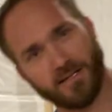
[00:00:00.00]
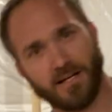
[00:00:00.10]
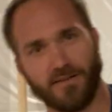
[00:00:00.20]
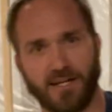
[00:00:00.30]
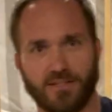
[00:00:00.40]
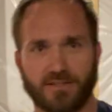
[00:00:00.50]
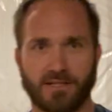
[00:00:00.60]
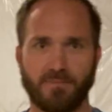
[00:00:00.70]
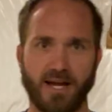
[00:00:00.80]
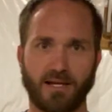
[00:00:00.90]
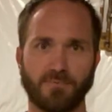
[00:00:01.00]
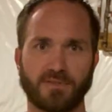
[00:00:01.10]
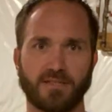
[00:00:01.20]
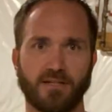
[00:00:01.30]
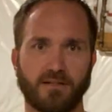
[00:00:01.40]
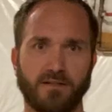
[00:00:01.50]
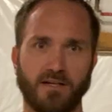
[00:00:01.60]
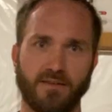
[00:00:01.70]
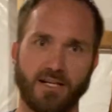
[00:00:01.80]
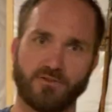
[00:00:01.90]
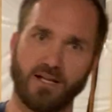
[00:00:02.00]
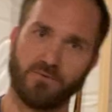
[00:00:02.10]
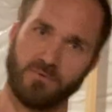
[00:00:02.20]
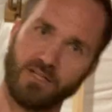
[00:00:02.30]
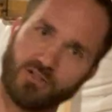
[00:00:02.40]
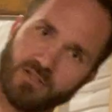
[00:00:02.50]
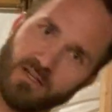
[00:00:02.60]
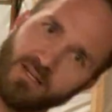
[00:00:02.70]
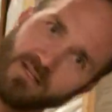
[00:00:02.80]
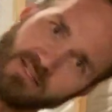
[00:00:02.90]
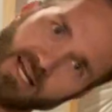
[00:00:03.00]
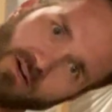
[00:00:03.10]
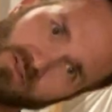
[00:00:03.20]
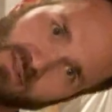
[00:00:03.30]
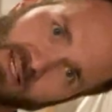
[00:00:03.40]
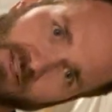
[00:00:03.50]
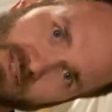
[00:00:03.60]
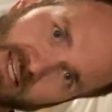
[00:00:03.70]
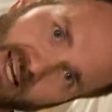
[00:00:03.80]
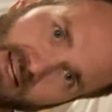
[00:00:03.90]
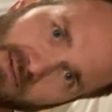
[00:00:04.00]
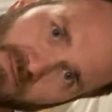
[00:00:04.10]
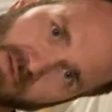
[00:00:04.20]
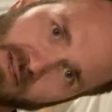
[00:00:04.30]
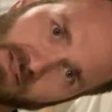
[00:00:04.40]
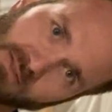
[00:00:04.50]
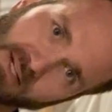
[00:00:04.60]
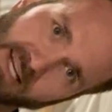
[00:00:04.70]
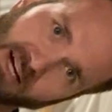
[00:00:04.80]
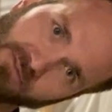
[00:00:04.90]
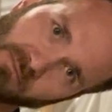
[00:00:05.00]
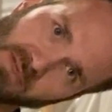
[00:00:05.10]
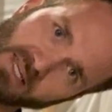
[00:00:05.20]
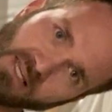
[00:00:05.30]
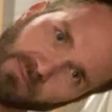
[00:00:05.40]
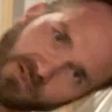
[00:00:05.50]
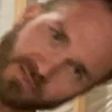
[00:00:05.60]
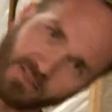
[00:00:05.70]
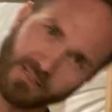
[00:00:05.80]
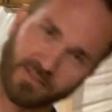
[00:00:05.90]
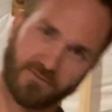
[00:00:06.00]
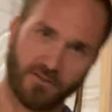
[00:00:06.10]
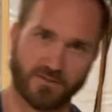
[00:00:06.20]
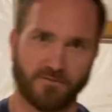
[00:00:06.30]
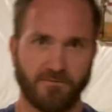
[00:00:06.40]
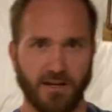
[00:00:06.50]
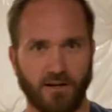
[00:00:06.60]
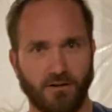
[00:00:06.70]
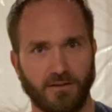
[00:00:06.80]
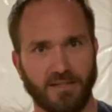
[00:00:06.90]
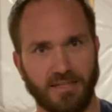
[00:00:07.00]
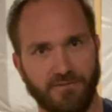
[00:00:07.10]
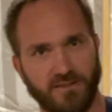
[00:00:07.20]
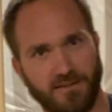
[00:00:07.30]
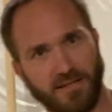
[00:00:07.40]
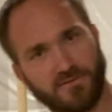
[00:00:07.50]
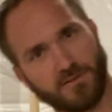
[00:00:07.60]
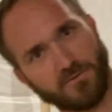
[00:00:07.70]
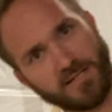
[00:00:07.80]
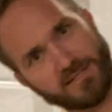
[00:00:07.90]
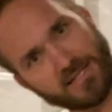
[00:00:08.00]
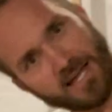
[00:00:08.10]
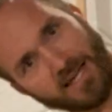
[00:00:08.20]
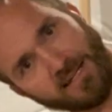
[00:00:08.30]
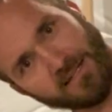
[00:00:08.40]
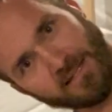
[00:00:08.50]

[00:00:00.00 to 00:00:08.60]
And then I just come back up to center, and then I try to reach down to the other side. So right now, for me personally, this feels fairly even, left and right side,